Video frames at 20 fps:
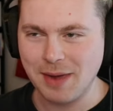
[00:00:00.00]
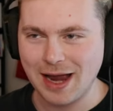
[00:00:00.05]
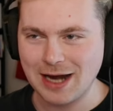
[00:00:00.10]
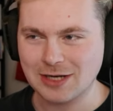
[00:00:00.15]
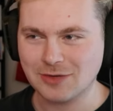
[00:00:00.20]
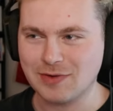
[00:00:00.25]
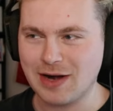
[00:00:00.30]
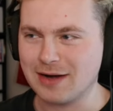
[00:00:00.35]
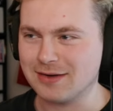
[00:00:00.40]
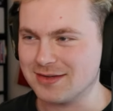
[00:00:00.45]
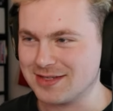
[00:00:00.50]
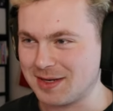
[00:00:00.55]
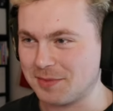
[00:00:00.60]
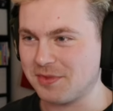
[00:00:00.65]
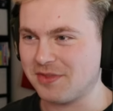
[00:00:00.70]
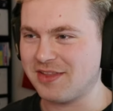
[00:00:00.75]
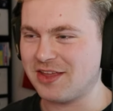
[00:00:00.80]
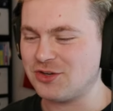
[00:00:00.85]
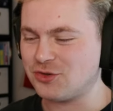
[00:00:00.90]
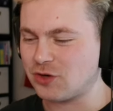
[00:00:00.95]
back around to
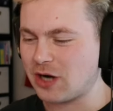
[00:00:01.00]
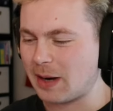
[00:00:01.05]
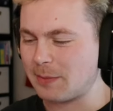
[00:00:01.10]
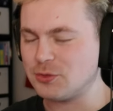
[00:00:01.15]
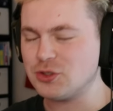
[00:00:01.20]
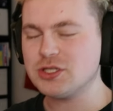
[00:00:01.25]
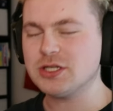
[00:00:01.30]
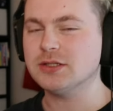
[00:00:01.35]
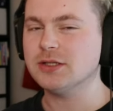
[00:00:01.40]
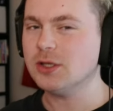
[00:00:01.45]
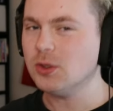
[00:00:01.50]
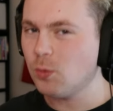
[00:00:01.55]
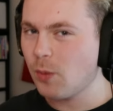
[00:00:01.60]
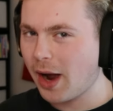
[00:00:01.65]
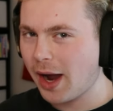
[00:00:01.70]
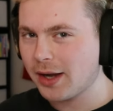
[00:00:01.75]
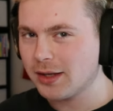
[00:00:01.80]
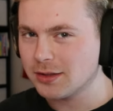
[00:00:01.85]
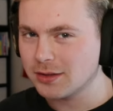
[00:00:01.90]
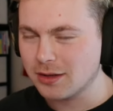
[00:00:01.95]
something that dropped just a little
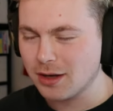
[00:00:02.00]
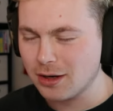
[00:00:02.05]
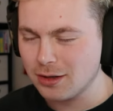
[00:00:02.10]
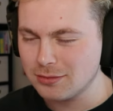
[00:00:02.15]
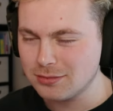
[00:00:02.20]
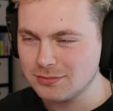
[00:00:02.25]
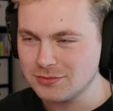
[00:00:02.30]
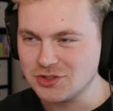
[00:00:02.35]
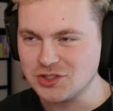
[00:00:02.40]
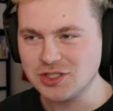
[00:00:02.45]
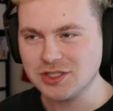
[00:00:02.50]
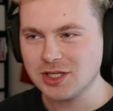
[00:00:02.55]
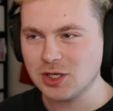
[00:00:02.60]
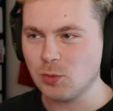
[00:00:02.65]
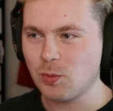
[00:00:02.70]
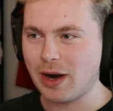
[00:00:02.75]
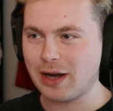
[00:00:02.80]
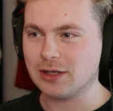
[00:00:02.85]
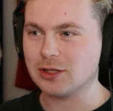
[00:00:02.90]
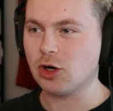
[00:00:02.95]
while ago. Just a
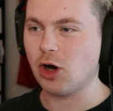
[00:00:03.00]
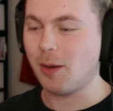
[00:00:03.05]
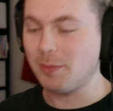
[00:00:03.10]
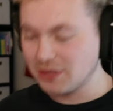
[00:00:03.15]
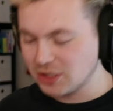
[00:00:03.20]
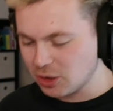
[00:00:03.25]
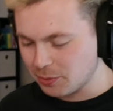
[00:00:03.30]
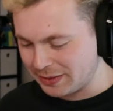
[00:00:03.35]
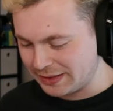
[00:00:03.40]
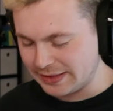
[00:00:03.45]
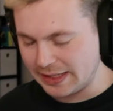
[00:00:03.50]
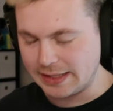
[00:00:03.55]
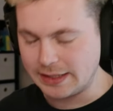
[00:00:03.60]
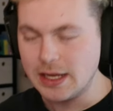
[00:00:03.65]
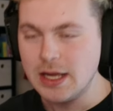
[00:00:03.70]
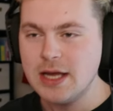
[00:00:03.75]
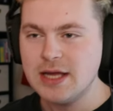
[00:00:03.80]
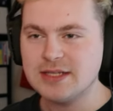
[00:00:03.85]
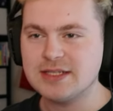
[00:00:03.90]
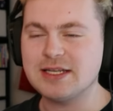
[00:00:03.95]
little while ago. I'm a little bit late.
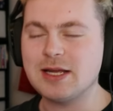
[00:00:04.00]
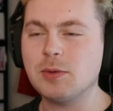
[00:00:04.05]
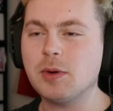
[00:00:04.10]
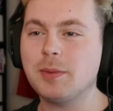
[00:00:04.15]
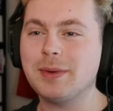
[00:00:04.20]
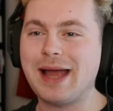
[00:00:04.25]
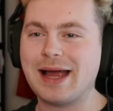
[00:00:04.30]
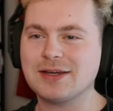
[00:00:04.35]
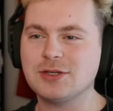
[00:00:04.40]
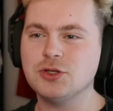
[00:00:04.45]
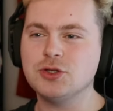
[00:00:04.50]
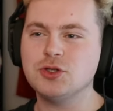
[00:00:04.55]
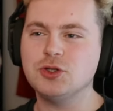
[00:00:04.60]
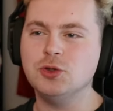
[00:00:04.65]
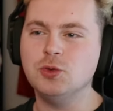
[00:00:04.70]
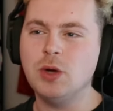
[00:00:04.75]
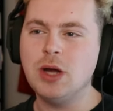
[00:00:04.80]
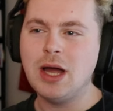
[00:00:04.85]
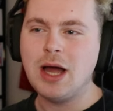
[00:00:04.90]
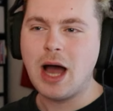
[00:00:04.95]
Today, we're reacting
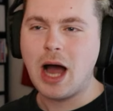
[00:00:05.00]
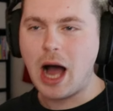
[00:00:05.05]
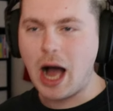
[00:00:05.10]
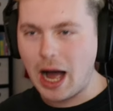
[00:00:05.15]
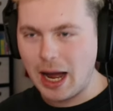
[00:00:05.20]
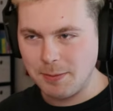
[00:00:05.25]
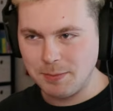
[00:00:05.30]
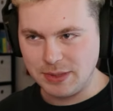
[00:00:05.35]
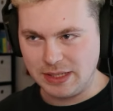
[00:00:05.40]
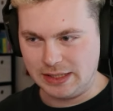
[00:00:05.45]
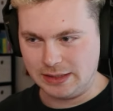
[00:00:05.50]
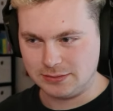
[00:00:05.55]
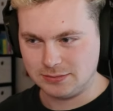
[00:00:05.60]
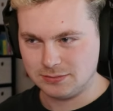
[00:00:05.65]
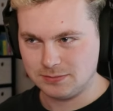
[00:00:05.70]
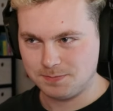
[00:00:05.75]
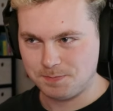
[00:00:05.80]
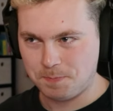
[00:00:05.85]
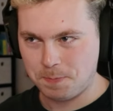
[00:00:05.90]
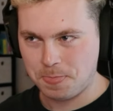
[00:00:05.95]
to Hanbin,
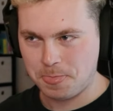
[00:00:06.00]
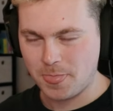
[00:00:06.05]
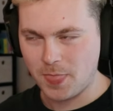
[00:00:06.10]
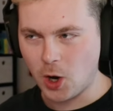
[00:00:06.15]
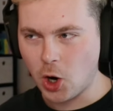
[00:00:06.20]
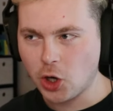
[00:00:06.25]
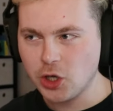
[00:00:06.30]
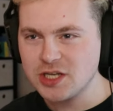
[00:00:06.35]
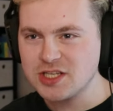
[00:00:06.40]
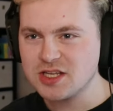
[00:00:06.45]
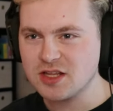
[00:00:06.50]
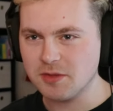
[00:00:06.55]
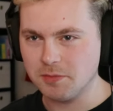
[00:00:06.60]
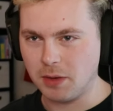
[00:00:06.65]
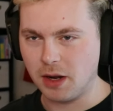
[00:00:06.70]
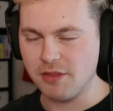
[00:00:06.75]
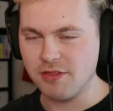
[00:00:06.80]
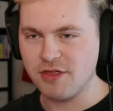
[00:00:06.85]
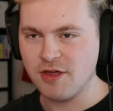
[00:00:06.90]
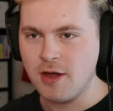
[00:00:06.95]
Artist of the
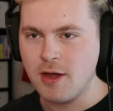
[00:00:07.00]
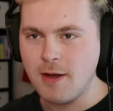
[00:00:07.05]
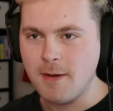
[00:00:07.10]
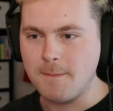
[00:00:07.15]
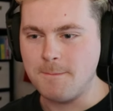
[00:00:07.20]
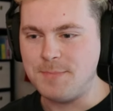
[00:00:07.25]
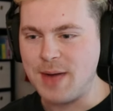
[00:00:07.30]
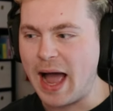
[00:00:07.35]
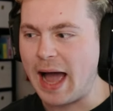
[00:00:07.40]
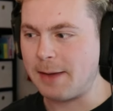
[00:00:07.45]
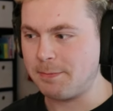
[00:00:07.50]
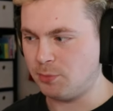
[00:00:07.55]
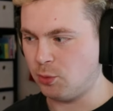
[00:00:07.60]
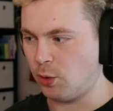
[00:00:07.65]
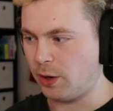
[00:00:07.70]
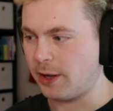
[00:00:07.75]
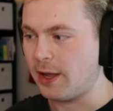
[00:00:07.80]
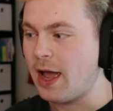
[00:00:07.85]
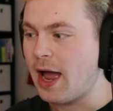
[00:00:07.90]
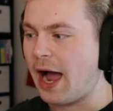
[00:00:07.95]
Month, Bad
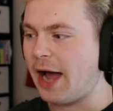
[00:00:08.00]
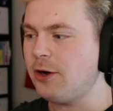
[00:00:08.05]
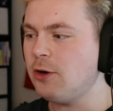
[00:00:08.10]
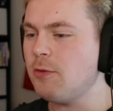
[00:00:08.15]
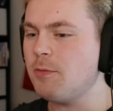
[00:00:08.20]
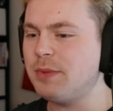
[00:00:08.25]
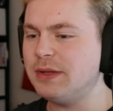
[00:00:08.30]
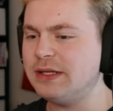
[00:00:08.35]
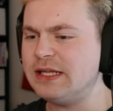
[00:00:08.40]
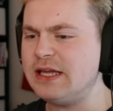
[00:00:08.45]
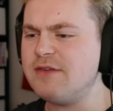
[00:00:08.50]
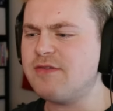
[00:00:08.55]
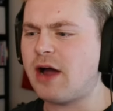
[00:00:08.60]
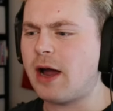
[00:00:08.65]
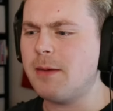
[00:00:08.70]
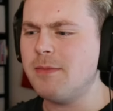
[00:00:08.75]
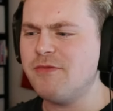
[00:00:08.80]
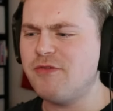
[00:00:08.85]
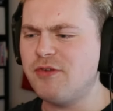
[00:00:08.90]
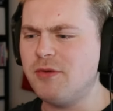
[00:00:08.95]
Boy. I don't believe
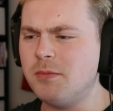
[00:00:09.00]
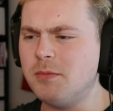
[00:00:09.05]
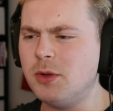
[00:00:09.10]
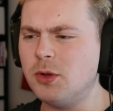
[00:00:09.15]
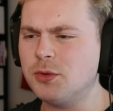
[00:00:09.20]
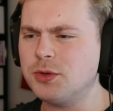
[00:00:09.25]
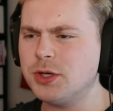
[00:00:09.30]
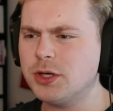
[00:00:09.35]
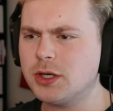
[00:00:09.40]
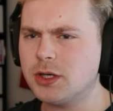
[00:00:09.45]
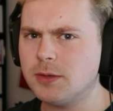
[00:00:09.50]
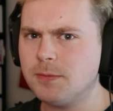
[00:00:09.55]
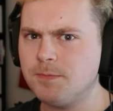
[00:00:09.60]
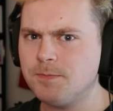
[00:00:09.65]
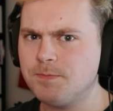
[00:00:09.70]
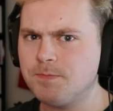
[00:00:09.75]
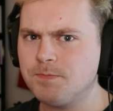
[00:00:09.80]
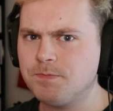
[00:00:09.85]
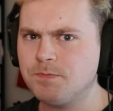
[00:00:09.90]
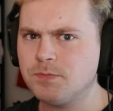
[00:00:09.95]
I'm familiar
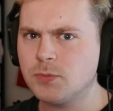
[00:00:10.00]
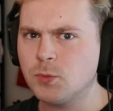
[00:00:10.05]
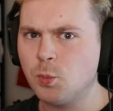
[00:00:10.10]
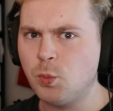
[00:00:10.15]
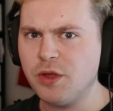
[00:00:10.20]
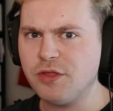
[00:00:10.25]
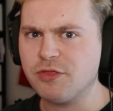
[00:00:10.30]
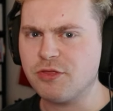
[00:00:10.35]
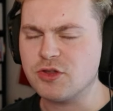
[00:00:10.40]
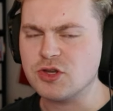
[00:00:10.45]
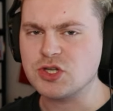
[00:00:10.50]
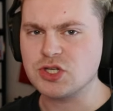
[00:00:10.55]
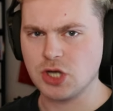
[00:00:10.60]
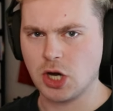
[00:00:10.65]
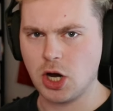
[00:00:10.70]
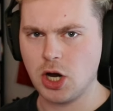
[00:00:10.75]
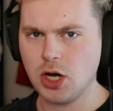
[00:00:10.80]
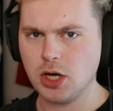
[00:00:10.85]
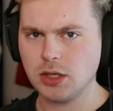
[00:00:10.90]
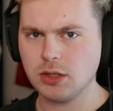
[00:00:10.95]
with the
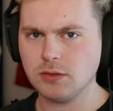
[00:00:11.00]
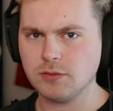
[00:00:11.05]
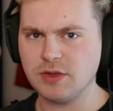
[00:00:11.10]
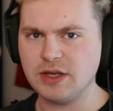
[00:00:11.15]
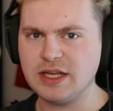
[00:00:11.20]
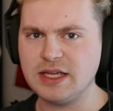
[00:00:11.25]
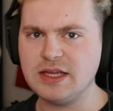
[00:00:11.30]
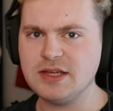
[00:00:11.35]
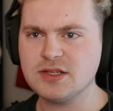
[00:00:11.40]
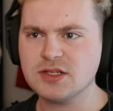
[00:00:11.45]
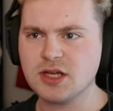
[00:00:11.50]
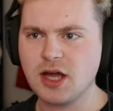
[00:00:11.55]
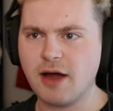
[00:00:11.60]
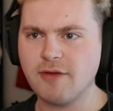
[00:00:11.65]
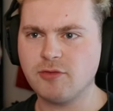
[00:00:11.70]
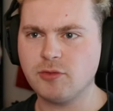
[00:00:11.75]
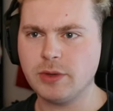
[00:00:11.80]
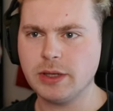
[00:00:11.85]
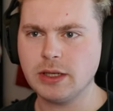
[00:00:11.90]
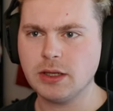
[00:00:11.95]
song that he's
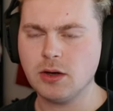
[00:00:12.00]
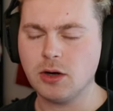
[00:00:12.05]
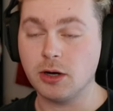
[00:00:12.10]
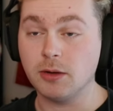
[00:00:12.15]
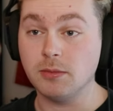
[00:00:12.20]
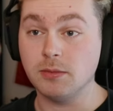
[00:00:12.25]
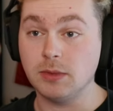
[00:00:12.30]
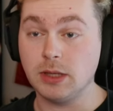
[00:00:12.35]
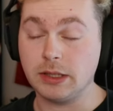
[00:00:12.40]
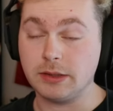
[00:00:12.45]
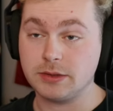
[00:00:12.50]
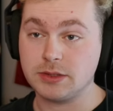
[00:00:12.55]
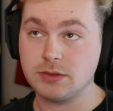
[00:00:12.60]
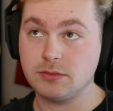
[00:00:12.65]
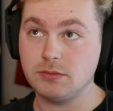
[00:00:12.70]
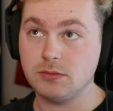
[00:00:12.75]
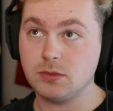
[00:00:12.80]
covering, or it,